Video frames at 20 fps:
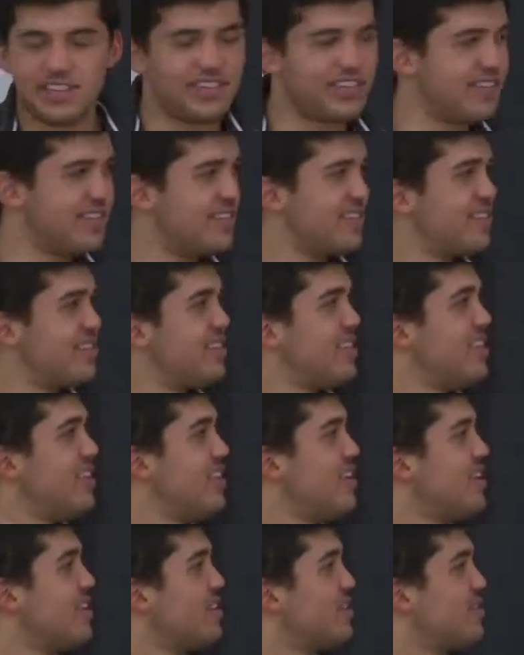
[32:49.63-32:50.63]
Integers.
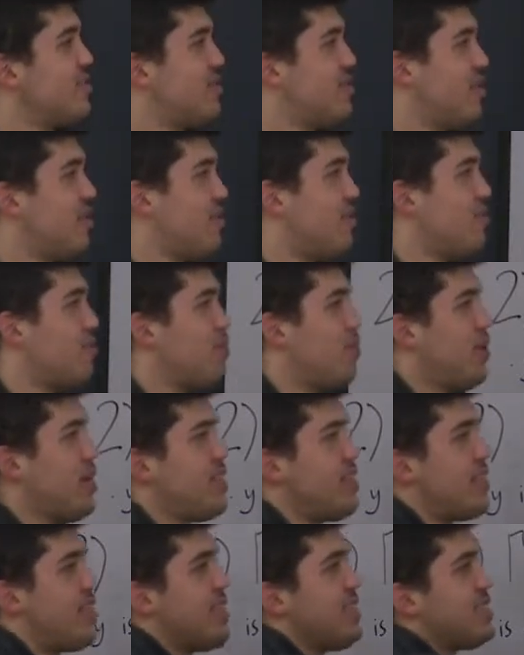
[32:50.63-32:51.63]
So
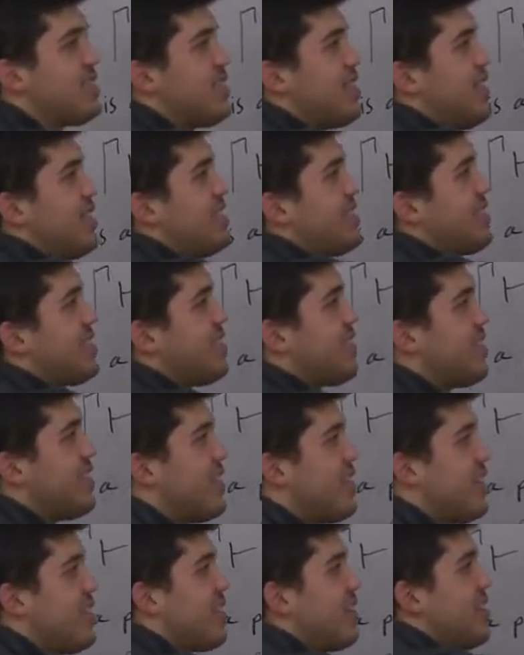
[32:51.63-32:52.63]
what does this
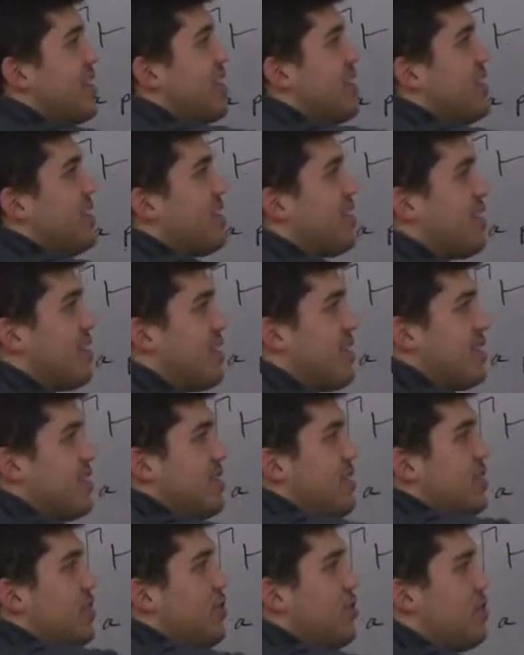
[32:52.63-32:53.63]

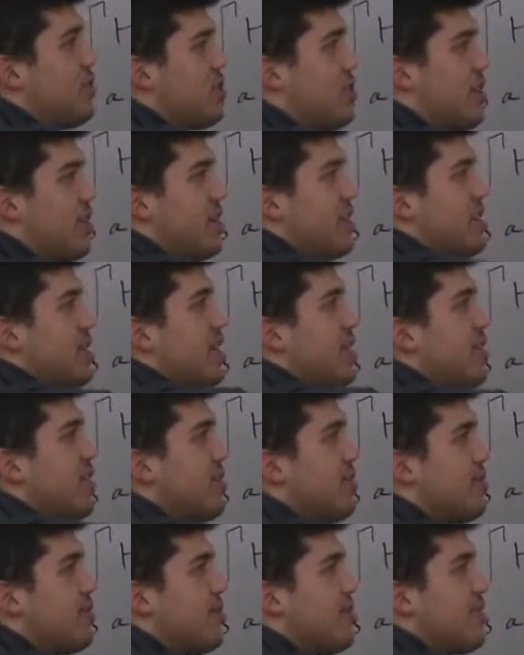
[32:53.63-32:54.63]
situation here tell
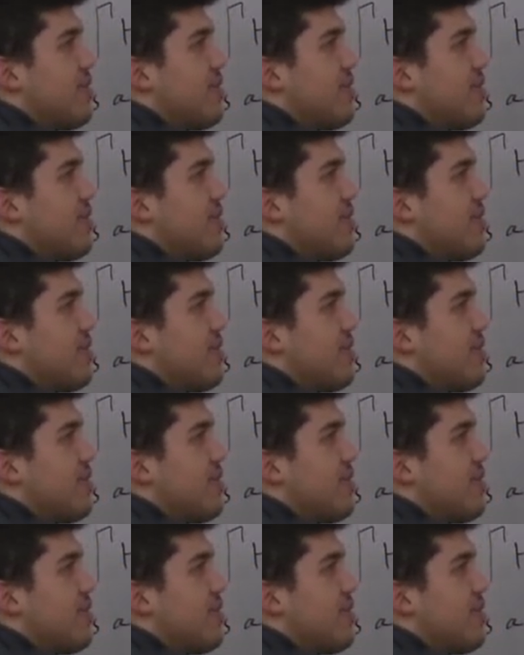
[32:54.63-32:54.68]
you?